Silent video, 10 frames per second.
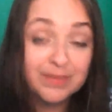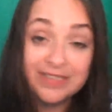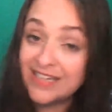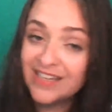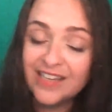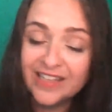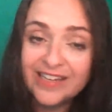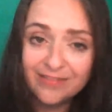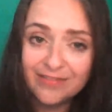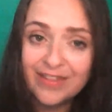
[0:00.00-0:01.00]

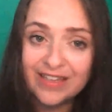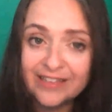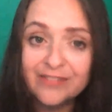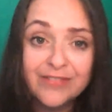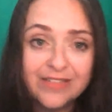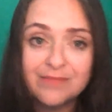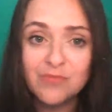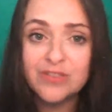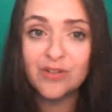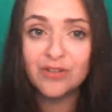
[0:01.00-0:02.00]
particularly if they lived
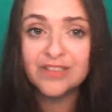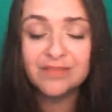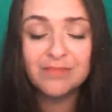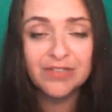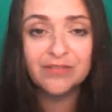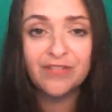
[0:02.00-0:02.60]
in Wisconsin,